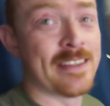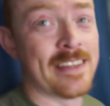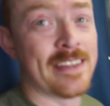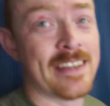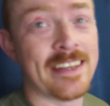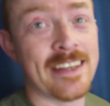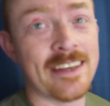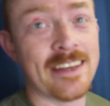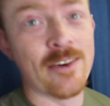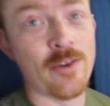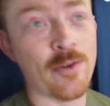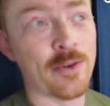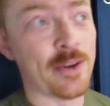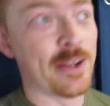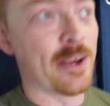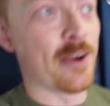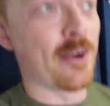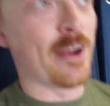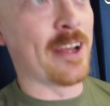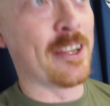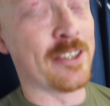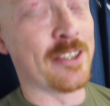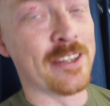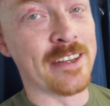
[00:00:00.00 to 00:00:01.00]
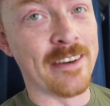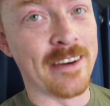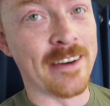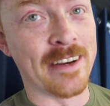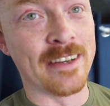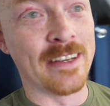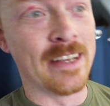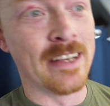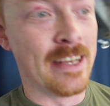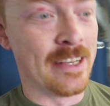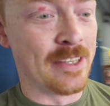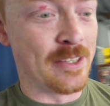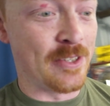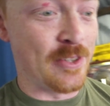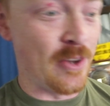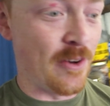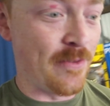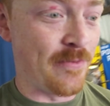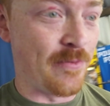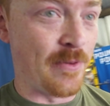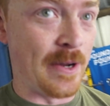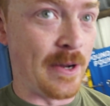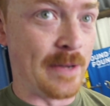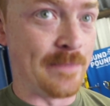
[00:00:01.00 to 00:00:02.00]
the audio engineering
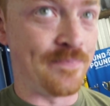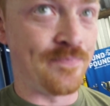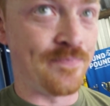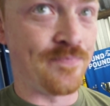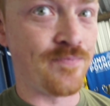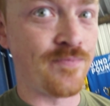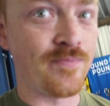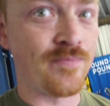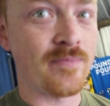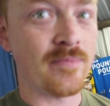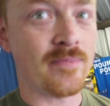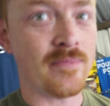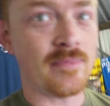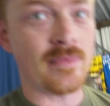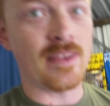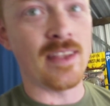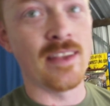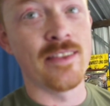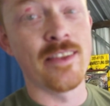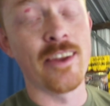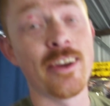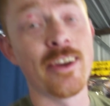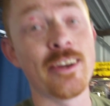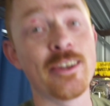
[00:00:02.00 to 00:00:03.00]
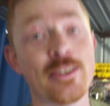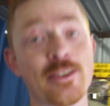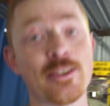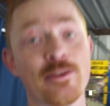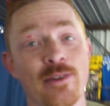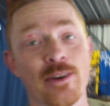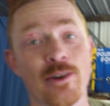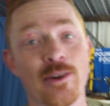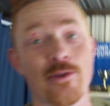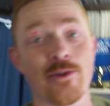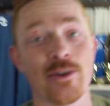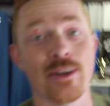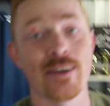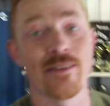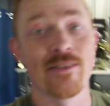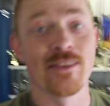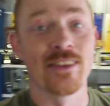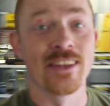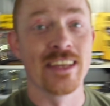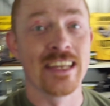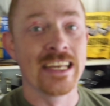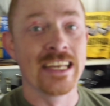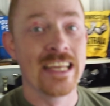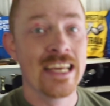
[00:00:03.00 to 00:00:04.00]
software that I use to record
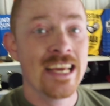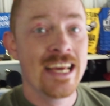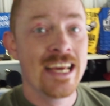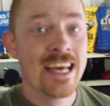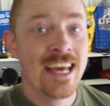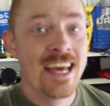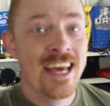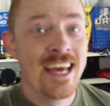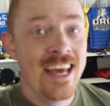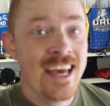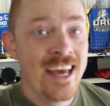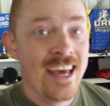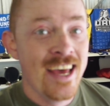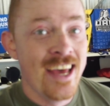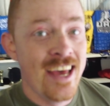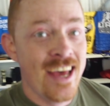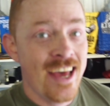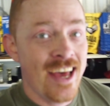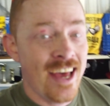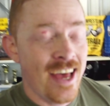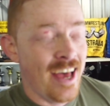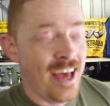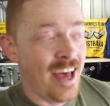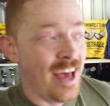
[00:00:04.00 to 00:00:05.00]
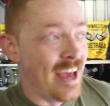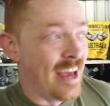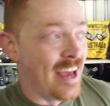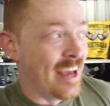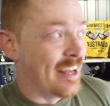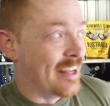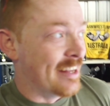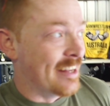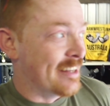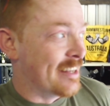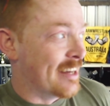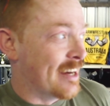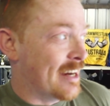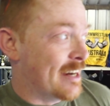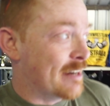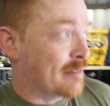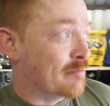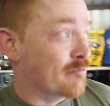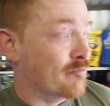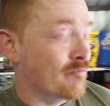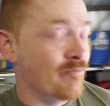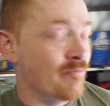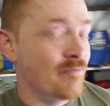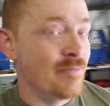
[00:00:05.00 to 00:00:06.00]
everything. And
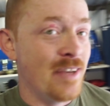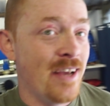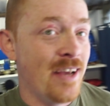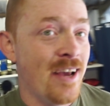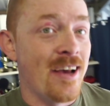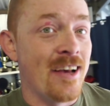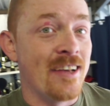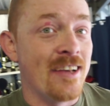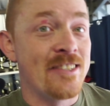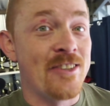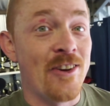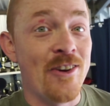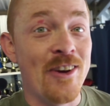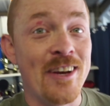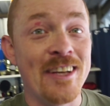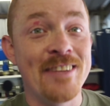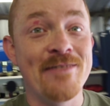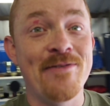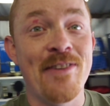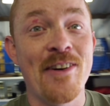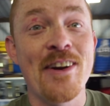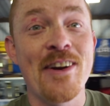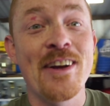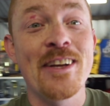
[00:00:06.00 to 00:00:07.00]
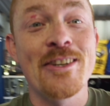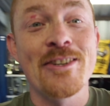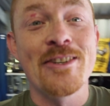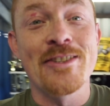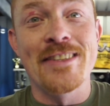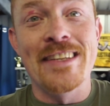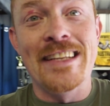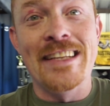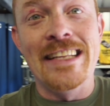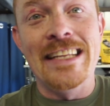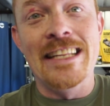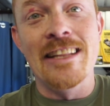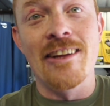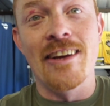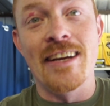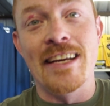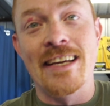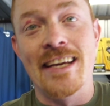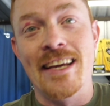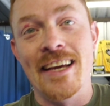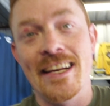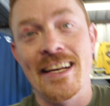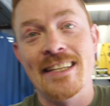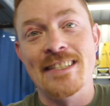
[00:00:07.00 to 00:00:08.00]
yeah, so it's very interestingly,
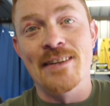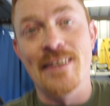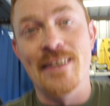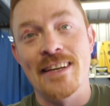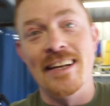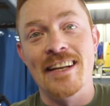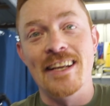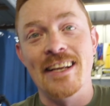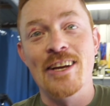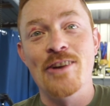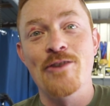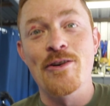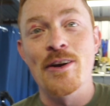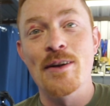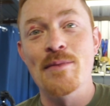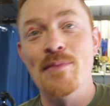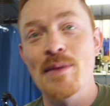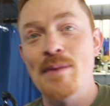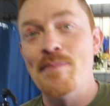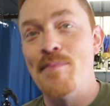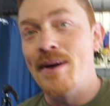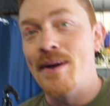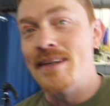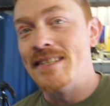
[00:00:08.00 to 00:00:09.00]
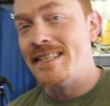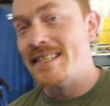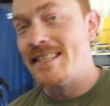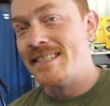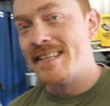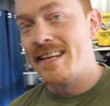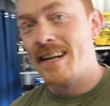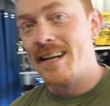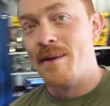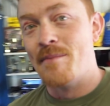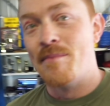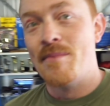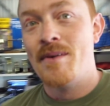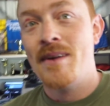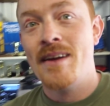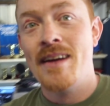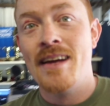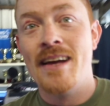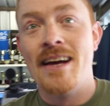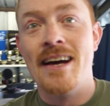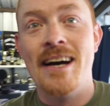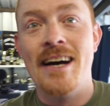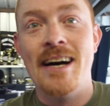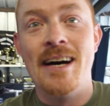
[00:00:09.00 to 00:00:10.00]
like, it's an incredibly basic setup.
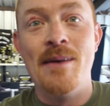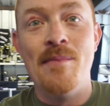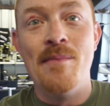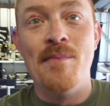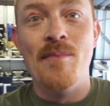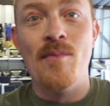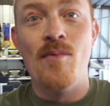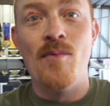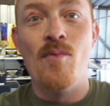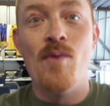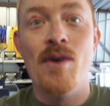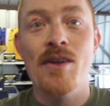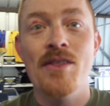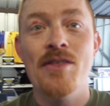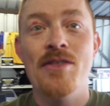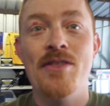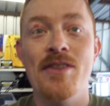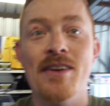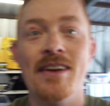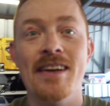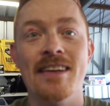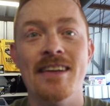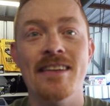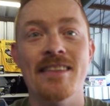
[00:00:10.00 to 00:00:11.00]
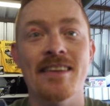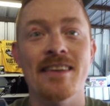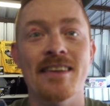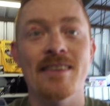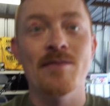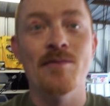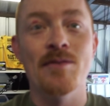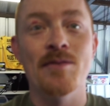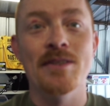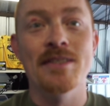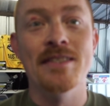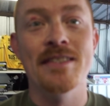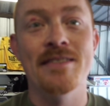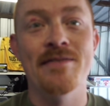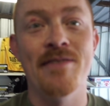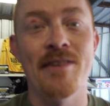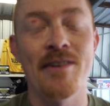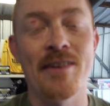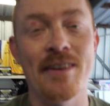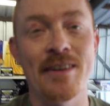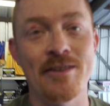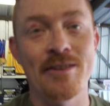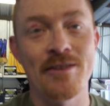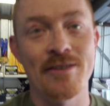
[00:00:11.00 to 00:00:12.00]
One thing that was
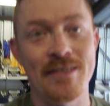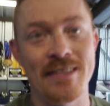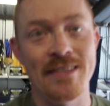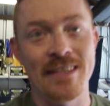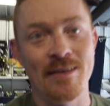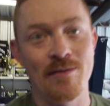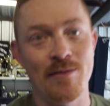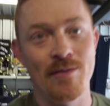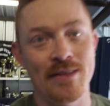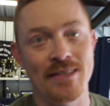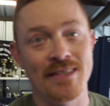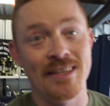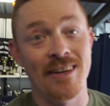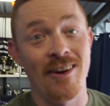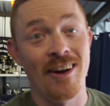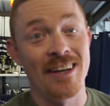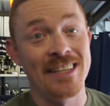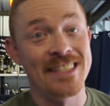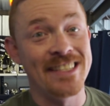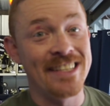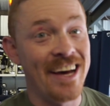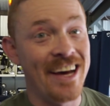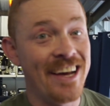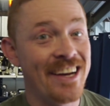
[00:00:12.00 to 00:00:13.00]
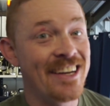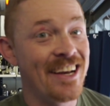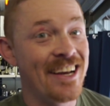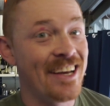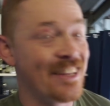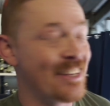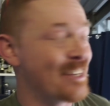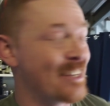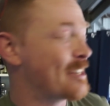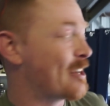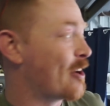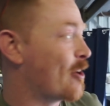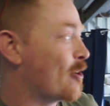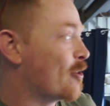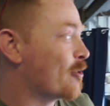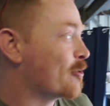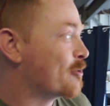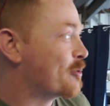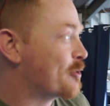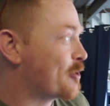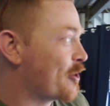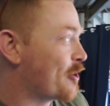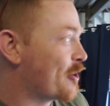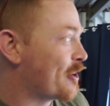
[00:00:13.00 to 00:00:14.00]
very interesting was that I started out this
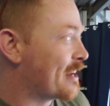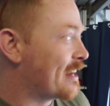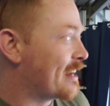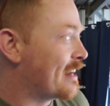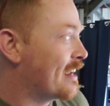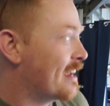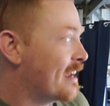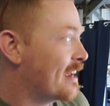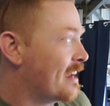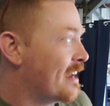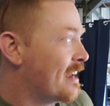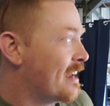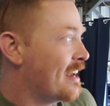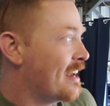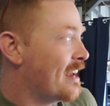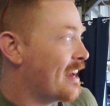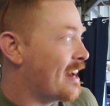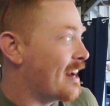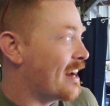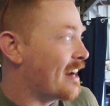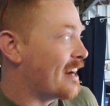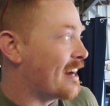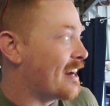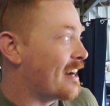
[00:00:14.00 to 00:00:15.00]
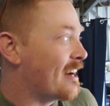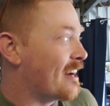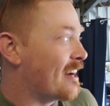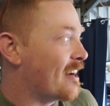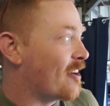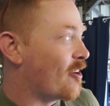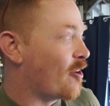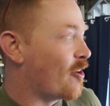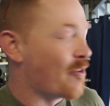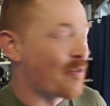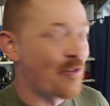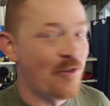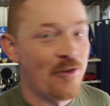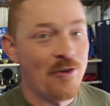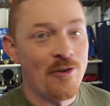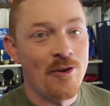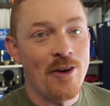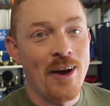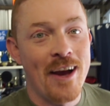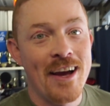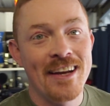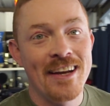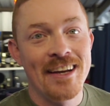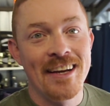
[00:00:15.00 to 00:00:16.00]
whole journey of
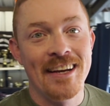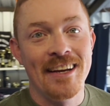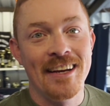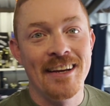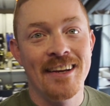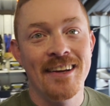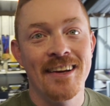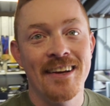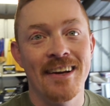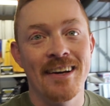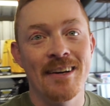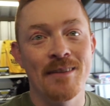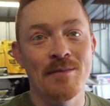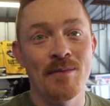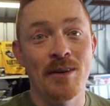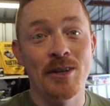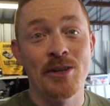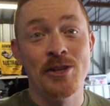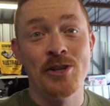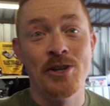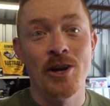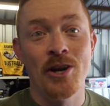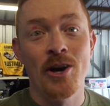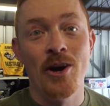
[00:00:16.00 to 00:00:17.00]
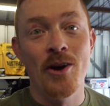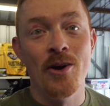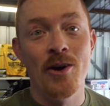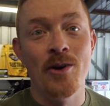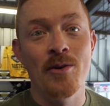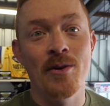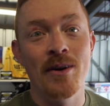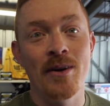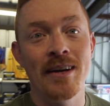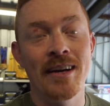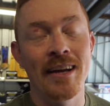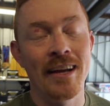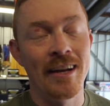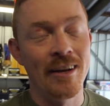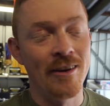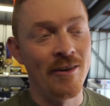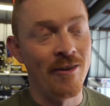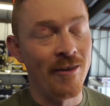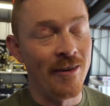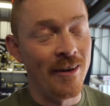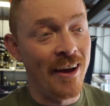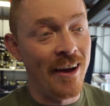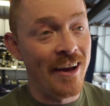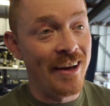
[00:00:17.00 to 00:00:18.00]
creating a show and
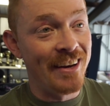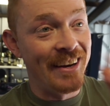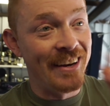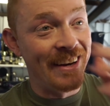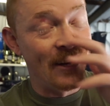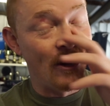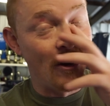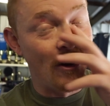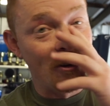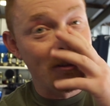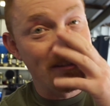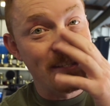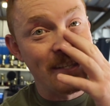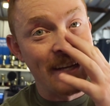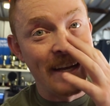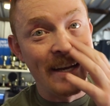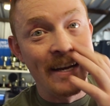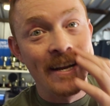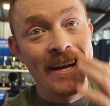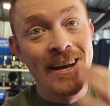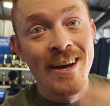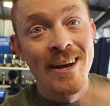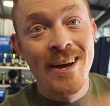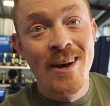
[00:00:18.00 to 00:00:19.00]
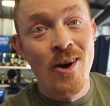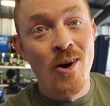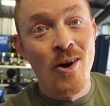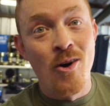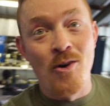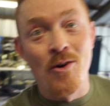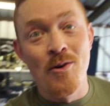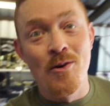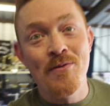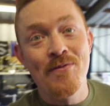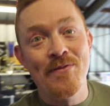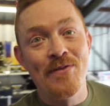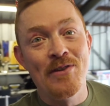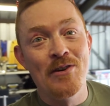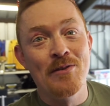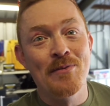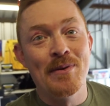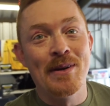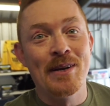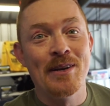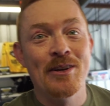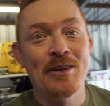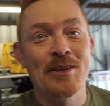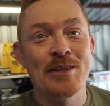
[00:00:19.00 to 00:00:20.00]
creating content, all
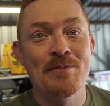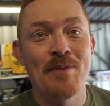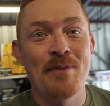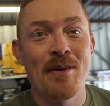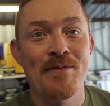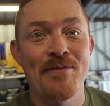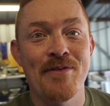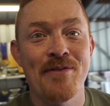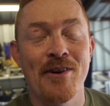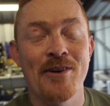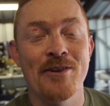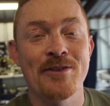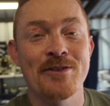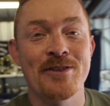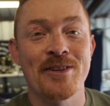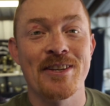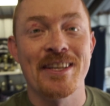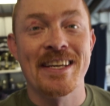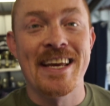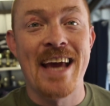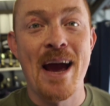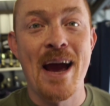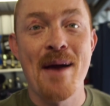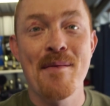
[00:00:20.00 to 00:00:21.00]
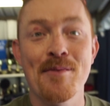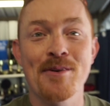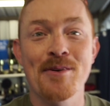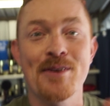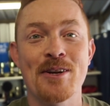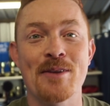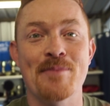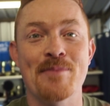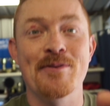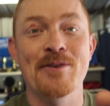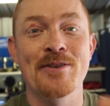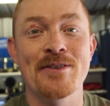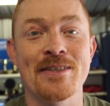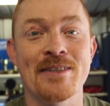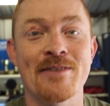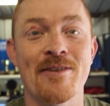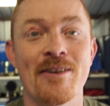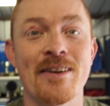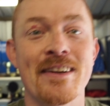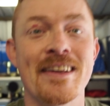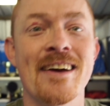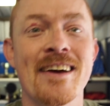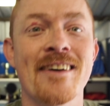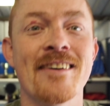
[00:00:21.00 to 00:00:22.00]
filming using my phone. So the camera that I'm using
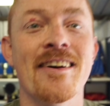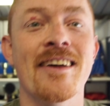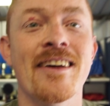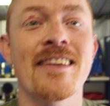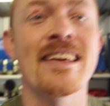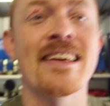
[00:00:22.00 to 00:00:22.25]
right now, I